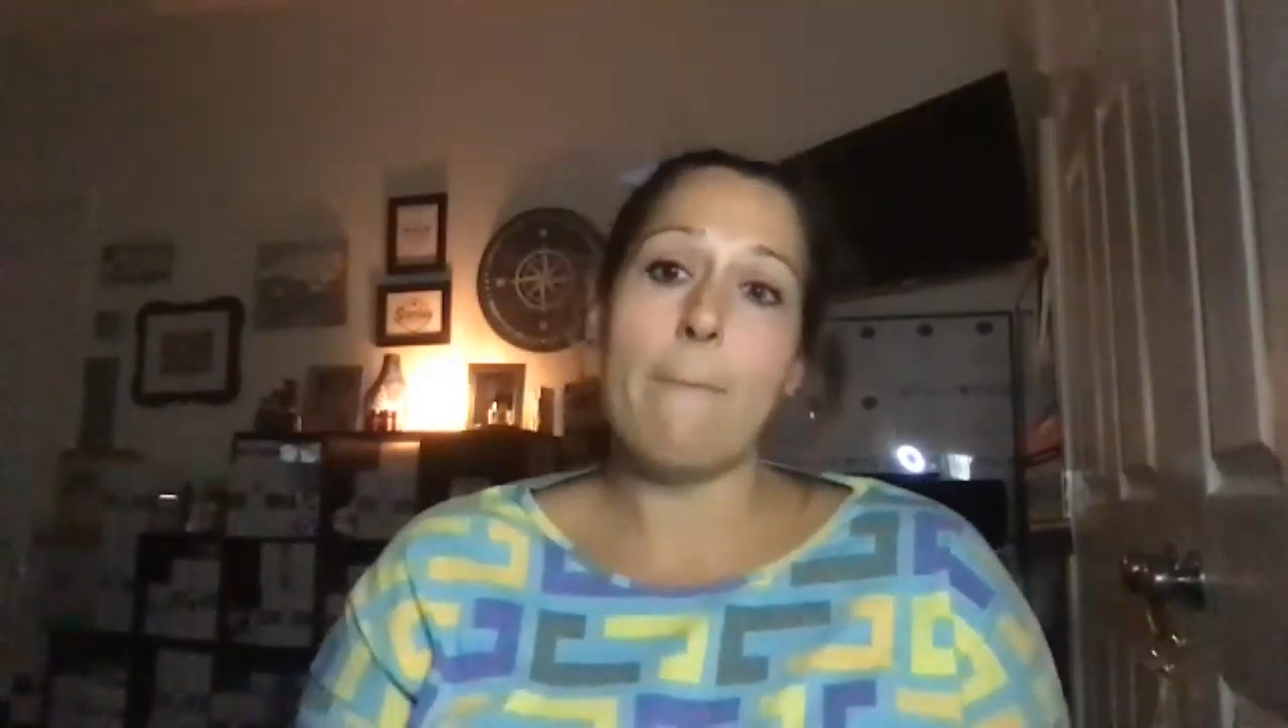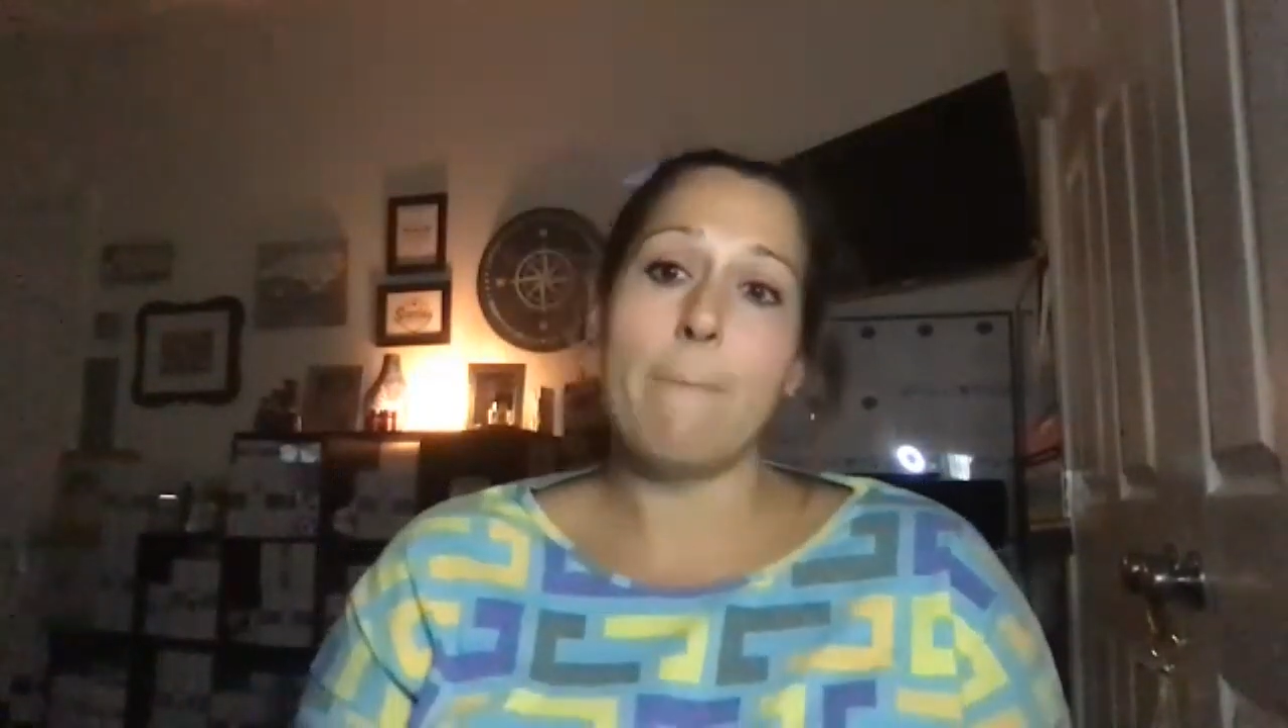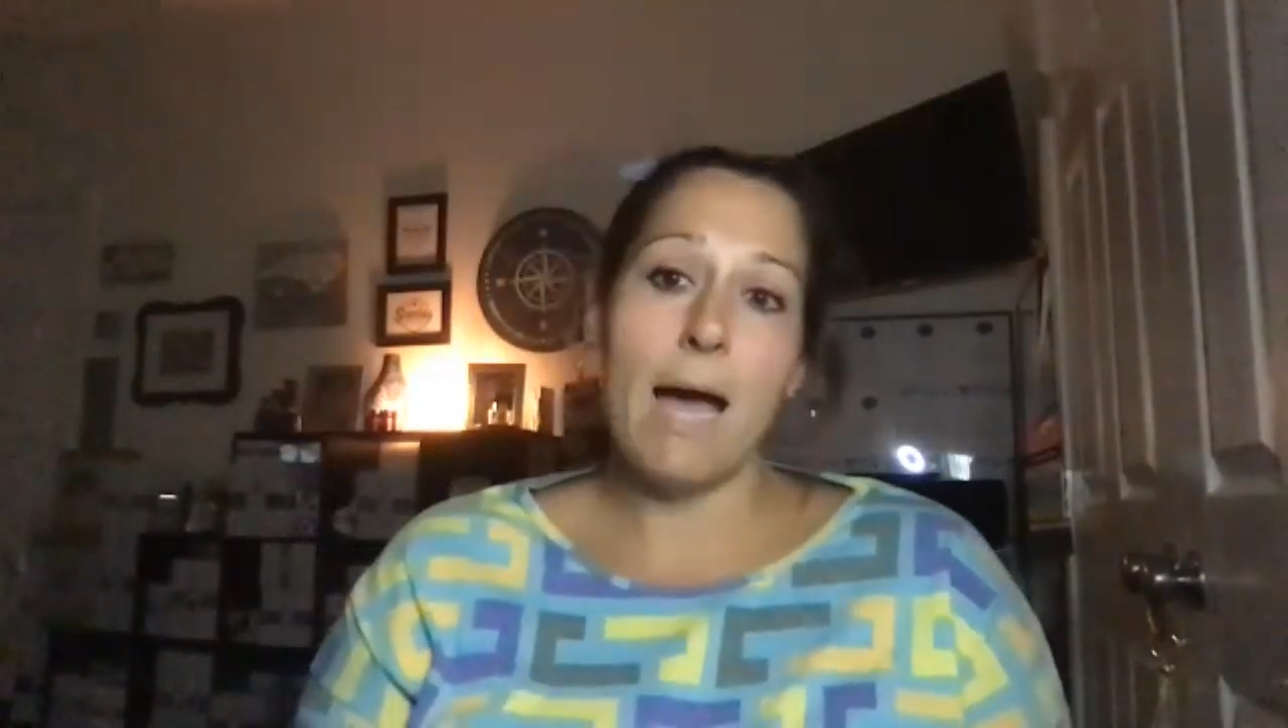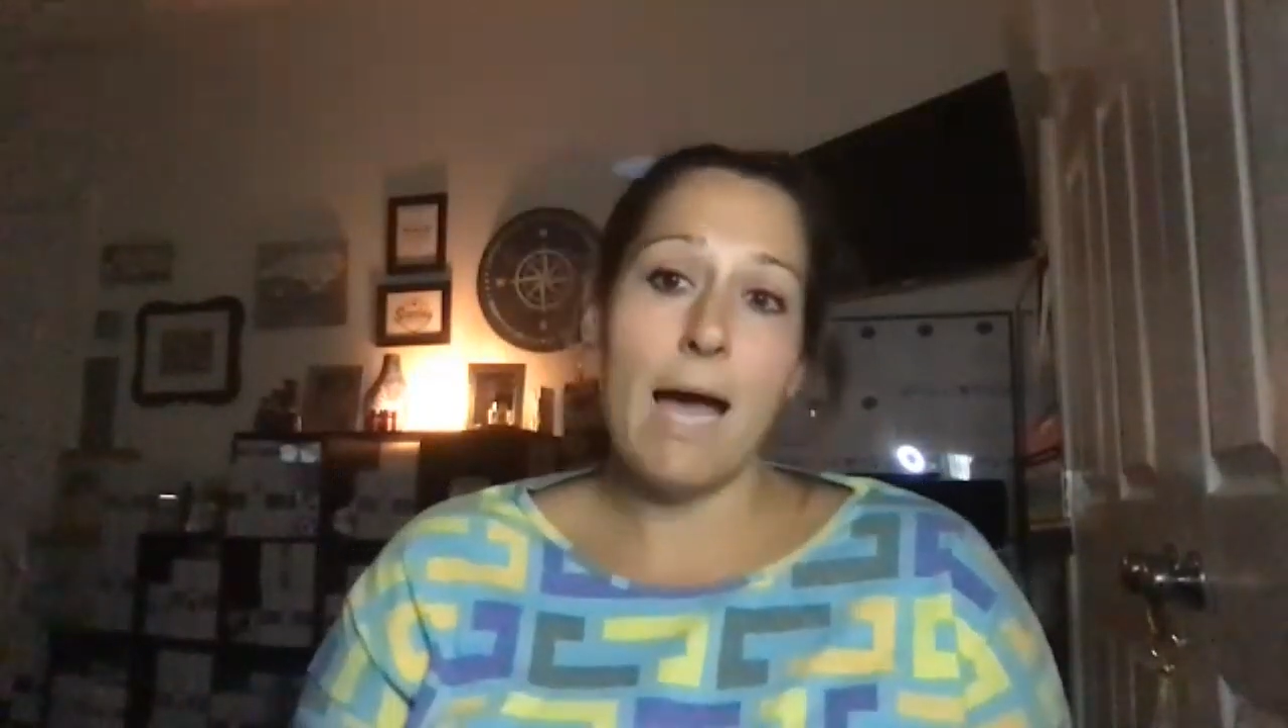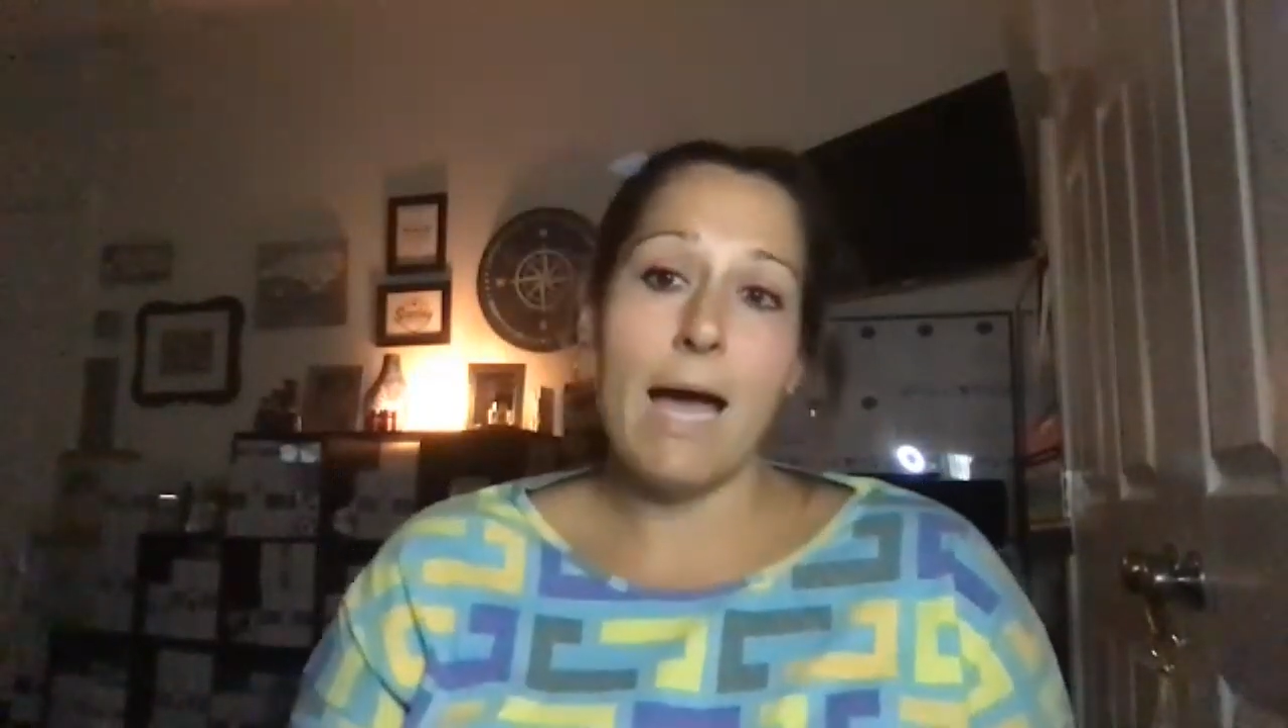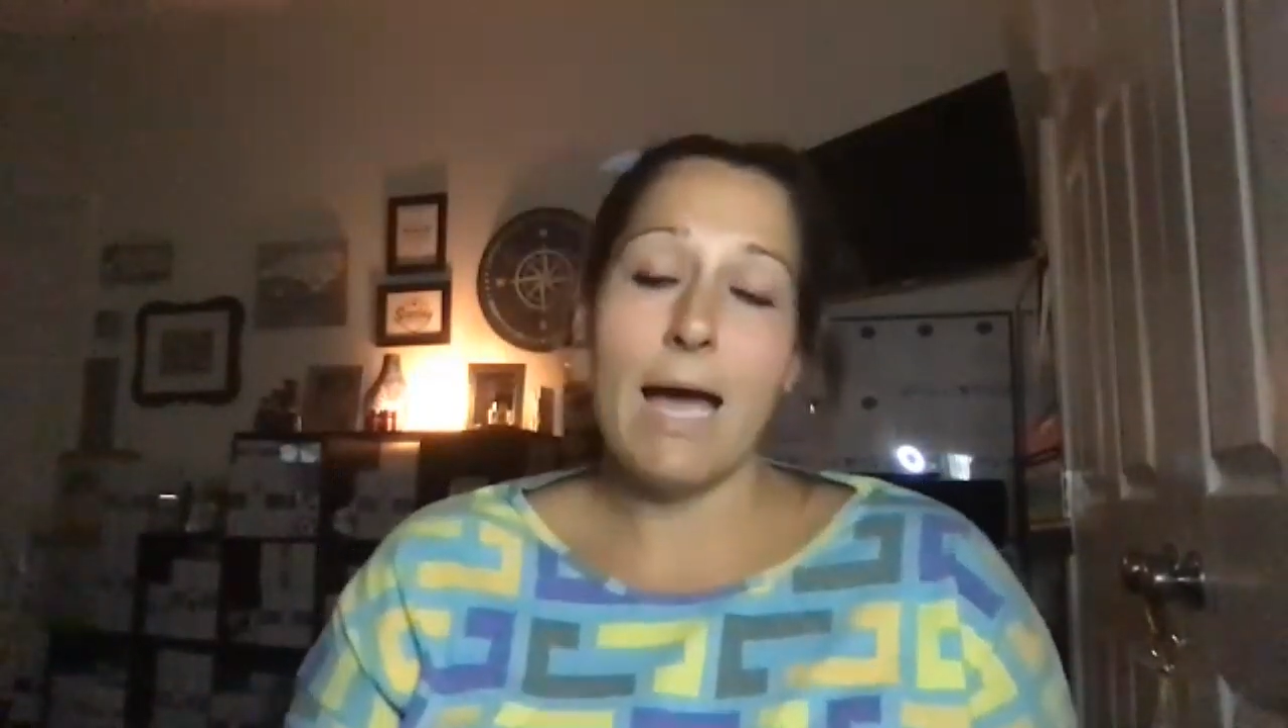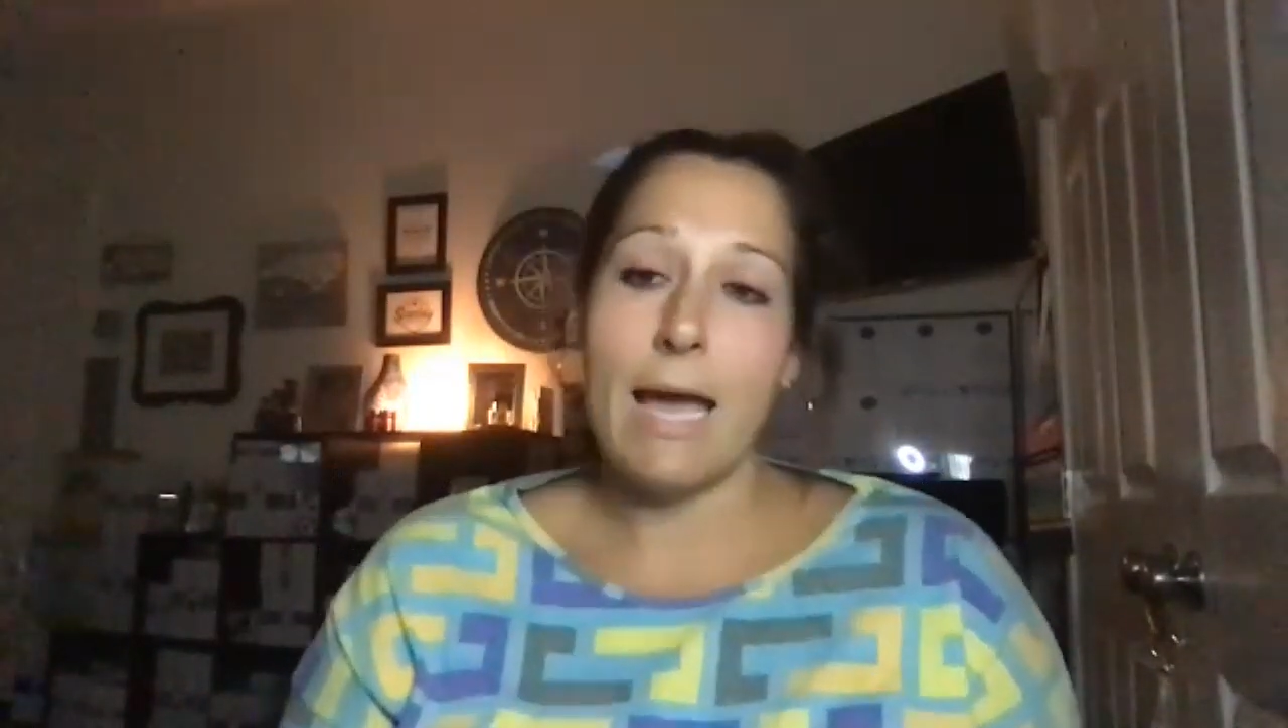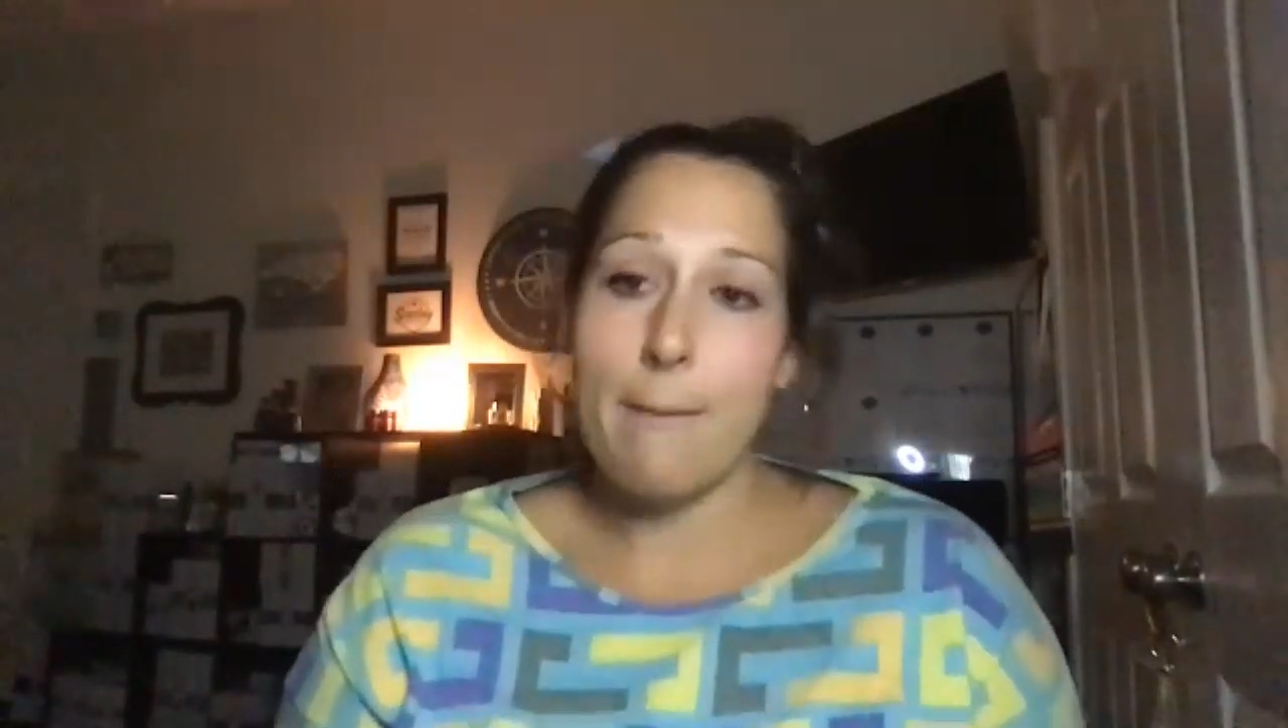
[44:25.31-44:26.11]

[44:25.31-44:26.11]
by